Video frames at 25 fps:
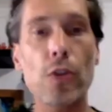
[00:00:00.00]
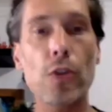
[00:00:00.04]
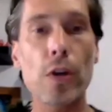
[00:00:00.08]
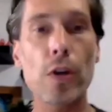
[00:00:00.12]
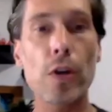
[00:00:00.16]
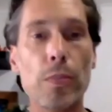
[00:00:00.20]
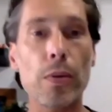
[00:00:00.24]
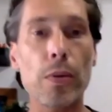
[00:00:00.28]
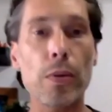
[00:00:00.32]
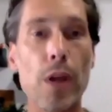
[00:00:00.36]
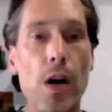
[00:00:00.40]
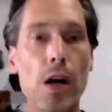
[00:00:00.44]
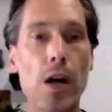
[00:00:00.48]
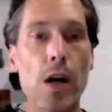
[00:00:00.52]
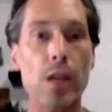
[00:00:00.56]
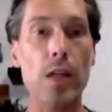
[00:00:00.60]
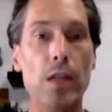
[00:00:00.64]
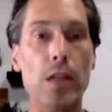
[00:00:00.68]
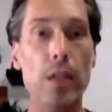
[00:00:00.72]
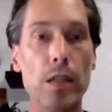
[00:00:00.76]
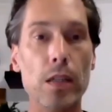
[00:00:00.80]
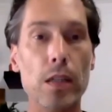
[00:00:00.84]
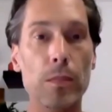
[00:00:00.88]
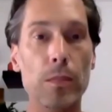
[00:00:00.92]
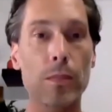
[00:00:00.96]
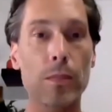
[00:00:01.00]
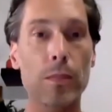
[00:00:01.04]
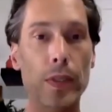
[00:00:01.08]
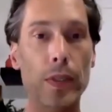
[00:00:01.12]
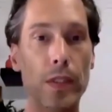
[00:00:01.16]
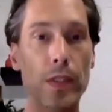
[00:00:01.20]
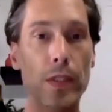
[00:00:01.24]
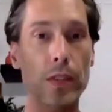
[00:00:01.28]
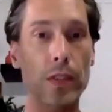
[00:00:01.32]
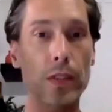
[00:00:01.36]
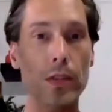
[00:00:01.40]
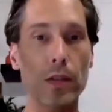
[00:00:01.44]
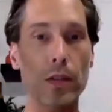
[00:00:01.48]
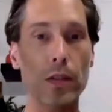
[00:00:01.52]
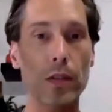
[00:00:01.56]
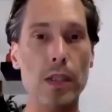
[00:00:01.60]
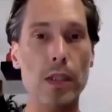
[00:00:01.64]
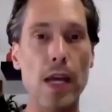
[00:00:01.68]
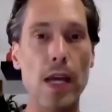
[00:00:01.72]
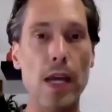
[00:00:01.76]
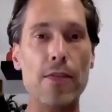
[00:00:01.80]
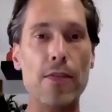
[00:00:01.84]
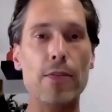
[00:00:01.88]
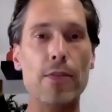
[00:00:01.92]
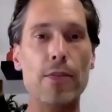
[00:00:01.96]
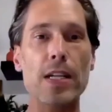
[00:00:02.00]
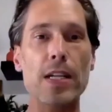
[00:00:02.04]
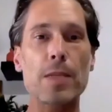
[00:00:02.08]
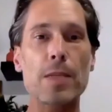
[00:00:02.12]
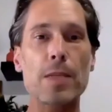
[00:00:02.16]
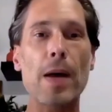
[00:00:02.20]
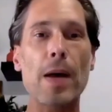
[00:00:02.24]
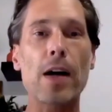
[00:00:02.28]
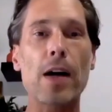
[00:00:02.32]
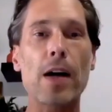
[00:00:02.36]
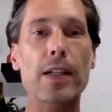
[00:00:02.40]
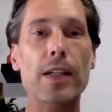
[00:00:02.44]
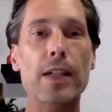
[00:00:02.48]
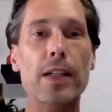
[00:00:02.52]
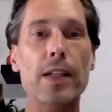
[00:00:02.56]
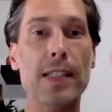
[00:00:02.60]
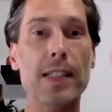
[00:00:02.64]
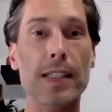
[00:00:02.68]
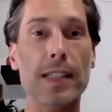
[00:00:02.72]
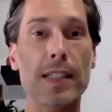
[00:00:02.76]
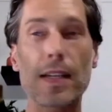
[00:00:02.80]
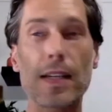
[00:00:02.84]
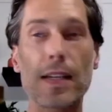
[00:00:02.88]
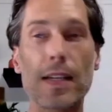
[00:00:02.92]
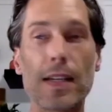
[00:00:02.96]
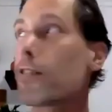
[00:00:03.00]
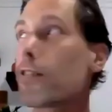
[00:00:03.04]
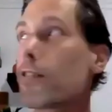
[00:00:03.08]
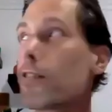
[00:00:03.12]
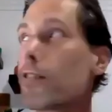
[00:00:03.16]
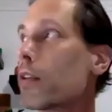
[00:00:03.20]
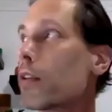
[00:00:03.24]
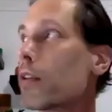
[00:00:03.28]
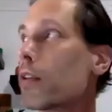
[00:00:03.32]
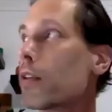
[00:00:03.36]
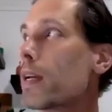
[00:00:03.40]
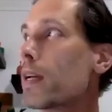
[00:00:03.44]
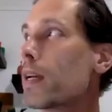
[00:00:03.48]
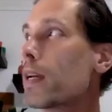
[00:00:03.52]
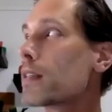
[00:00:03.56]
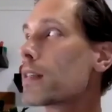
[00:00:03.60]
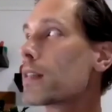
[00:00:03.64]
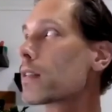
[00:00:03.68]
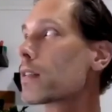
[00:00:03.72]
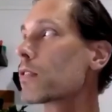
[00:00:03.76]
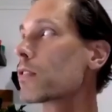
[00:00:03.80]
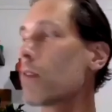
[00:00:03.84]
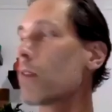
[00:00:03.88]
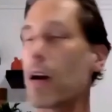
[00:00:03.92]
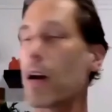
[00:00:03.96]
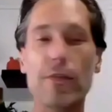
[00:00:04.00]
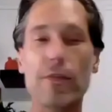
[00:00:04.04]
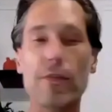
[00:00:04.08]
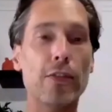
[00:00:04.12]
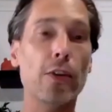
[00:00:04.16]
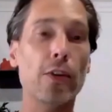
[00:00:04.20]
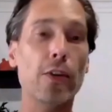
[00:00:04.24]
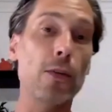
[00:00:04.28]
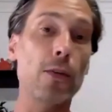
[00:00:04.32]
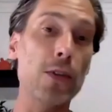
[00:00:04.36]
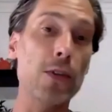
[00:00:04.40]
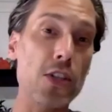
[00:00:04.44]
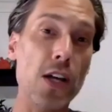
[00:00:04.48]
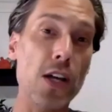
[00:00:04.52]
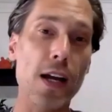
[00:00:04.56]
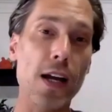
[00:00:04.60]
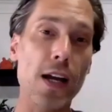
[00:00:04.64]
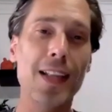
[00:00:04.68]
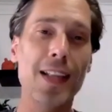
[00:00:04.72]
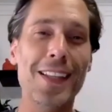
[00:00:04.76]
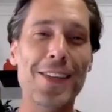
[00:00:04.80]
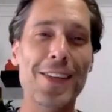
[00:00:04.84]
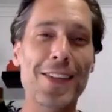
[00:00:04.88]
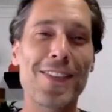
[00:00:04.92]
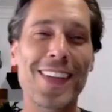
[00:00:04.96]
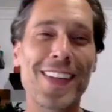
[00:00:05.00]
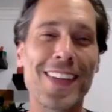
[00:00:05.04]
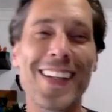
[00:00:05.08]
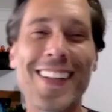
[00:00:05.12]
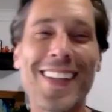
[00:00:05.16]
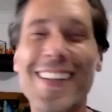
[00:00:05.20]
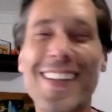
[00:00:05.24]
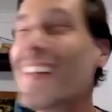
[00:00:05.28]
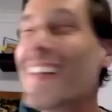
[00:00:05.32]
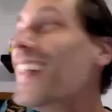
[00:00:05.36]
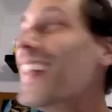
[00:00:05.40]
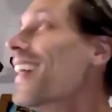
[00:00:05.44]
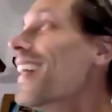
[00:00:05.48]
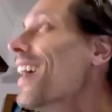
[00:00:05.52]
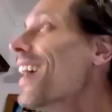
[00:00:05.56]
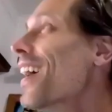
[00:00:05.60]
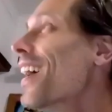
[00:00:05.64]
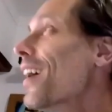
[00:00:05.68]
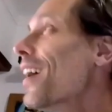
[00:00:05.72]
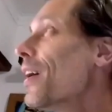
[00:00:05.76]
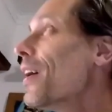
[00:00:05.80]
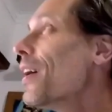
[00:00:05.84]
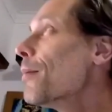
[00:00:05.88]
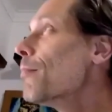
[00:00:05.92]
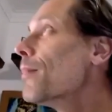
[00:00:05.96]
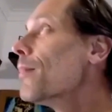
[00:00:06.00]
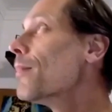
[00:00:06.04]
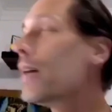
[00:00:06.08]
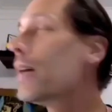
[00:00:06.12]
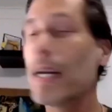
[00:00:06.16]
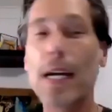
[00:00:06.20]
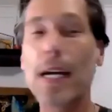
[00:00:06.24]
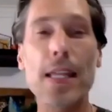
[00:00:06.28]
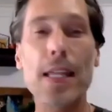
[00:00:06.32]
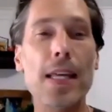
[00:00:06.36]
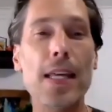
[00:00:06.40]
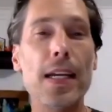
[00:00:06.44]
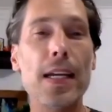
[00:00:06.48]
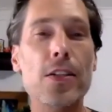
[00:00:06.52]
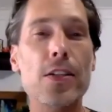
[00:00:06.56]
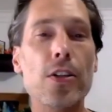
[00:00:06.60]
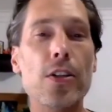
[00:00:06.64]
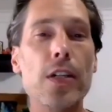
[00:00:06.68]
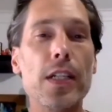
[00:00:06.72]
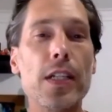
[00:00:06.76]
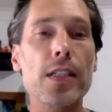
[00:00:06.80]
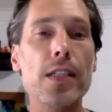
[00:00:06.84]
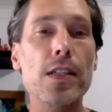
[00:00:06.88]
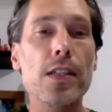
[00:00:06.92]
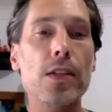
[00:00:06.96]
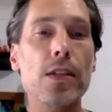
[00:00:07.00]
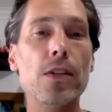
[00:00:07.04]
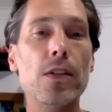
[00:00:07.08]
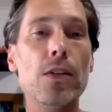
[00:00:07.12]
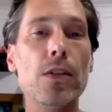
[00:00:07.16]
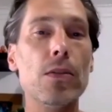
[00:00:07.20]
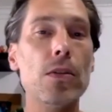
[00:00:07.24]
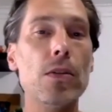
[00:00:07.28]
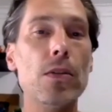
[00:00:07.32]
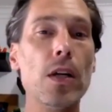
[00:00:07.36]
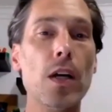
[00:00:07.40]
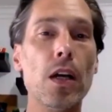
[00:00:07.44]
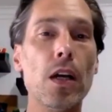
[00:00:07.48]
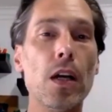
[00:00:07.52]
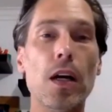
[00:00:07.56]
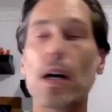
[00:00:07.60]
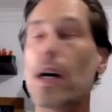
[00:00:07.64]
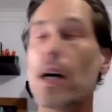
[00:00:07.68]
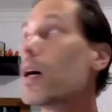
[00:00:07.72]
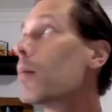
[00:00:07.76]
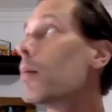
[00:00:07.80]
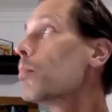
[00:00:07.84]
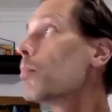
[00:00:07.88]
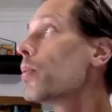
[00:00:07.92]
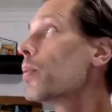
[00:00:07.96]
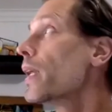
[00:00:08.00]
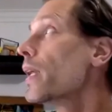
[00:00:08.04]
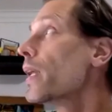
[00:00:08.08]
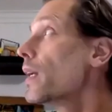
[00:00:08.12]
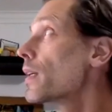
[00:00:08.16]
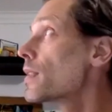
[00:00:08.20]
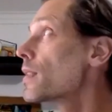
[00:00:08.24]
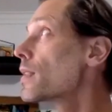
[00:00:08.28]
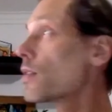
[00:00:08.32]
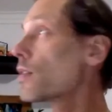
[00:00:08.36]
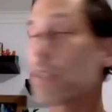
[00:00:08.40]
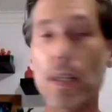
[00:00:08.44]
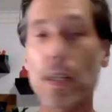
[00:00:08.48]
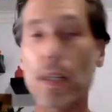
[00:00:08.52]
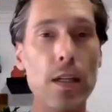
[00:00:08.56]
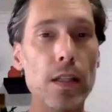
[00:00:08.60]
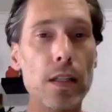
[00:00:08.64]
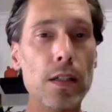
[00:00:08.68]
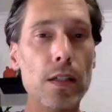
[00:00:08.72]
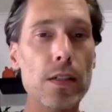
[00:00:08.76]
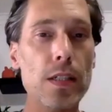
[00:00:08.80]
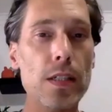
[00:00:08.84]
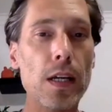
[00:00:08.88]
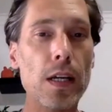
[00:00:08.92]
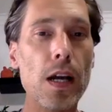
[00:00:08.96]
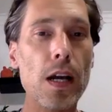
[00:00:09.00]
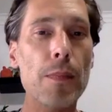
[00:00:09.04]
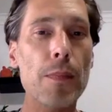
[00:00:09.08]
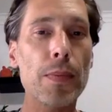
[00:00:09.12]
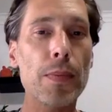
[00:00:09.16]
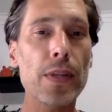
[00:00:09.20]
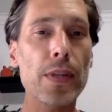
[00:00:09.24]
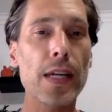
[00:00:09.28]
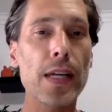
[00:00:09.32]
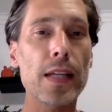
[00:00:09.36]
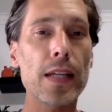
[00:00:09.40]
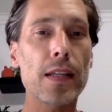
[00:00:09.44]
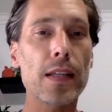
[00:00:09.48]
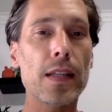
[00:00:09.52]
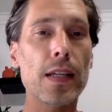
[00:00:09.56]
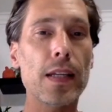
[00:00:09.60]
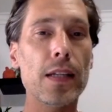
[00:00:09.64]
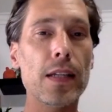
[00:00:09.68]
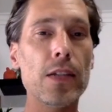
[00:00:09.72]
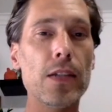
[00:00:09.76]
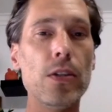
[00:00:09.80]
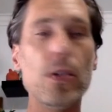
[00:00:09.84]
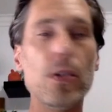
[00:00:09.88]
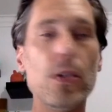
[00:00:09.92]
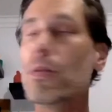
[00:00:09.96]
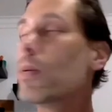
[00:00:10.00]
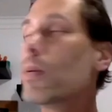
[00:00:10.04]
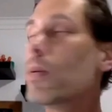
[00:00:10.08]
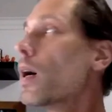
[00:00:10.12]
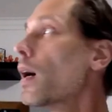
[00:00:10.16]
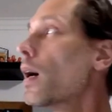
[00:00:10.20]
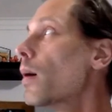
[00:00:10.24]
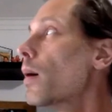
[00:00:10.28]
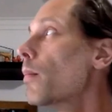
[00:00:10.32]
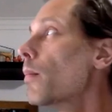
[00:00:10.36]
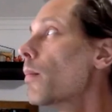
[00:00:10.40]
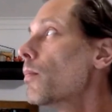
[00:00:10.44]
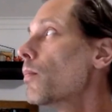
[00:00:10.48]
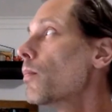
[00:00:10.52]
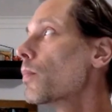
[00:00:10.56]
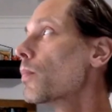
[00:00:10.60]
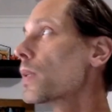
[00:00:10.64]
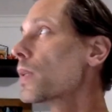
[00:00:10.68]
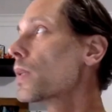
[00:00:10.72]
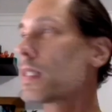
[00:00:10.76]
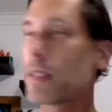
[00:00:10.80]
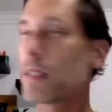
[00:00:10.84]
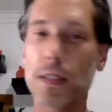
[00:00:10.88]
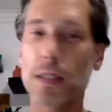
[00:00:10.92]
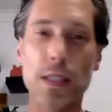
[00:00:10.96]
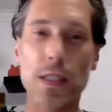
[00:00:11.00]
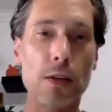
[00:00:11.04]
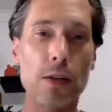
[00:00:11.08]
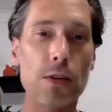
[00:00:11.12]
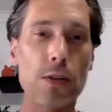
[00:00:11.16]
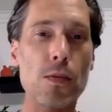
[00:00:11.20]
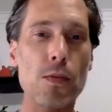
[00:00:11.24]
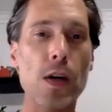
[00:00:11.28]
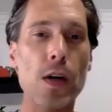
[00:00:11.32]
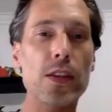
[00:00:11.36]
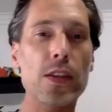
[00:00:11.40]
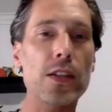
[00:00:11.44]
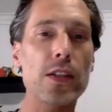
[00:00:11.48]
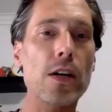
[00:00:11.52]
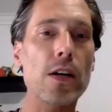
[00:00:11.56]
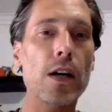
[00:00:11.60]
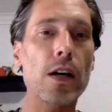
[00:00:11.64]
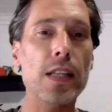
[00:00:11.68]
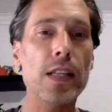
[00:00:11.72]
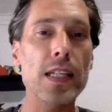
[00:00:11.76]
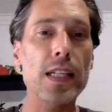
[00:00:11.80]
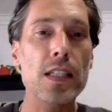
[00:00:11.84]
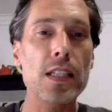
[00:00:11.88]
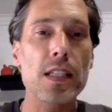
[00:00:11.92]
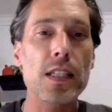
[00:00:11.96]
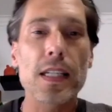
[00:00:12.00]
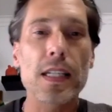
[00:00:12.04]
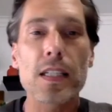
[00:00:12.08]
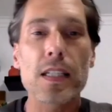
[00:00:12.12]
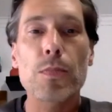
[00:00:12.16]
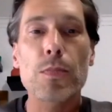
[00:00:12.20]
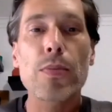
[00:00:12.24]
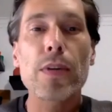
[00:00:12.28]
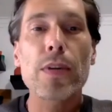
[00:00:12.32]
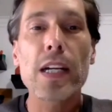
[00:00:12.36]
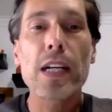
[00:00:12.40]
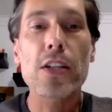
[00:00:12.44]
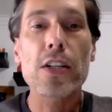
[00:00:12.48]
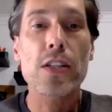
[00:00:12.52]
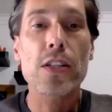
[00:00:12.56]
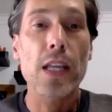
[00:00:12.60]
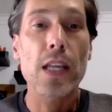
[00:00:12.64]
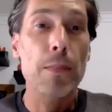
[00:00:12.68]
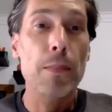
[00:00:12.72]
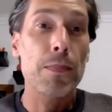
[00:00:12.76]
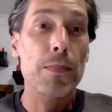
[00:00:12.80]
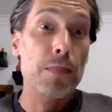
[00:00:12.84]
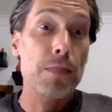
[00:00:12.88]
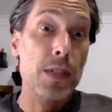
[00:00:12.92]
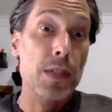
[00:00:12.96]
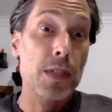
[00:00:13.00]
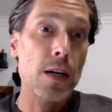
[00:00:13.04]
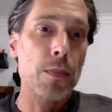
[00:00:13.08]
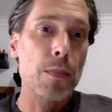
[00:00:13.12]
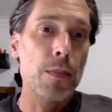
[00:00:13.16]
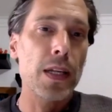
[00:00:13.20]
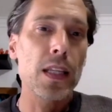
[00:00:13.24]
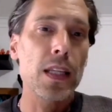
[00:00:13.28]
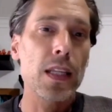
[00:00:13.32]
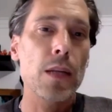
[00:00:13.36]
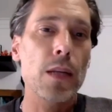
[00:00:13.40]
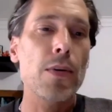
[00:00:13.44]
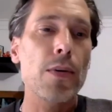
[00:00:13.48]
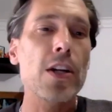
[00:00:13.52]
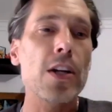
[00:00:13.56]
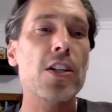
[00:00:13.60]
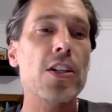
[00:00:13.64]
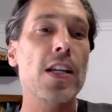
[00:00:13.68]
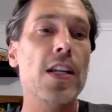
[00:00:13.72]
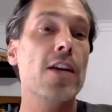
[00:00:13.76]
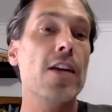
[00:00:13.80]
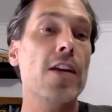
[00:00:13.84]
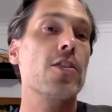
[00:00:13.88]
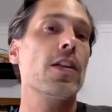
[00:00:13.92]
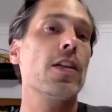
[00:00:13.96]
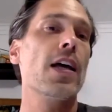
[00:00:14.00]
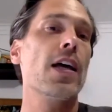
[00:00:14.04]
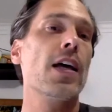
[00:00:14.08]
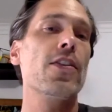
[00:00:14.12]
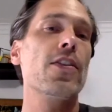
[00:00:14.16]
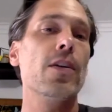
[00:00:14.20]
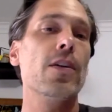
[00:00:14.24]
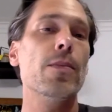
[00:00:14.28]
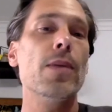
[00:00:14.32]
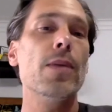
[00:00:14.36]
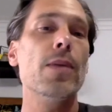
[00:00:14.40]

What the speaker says: a really short block, but everyone has balconies except for on the raised ground floor, which I live in. And then it turned into playing, because there's a couple that they knew, because they always walk the dog that's British. They started playing the British national anthem.